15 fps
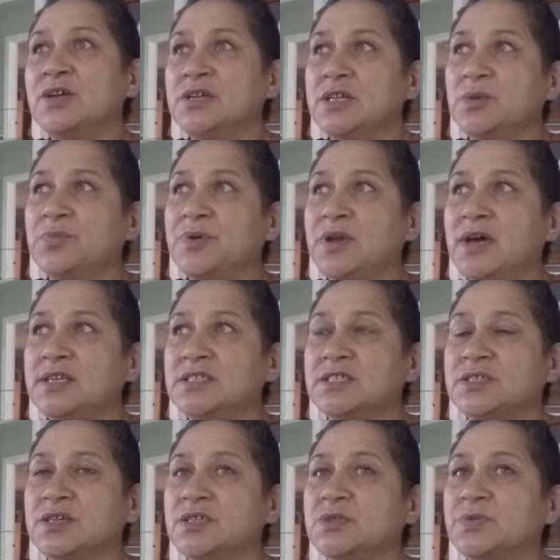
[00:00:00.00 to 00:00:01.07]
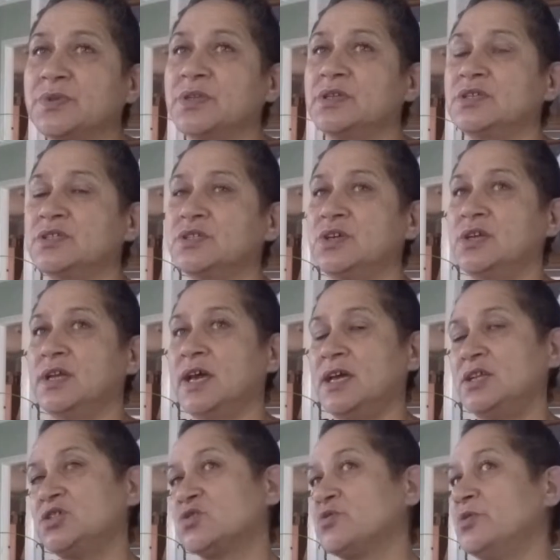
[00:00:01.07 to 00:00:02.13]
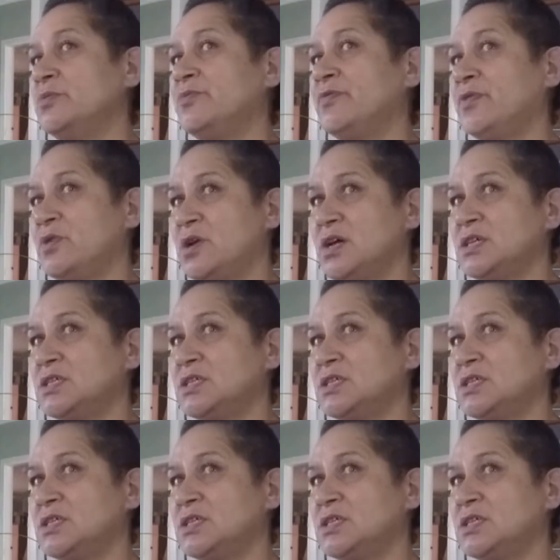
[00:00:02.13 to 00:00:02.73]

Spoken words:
only apply to those within a certain age group for us.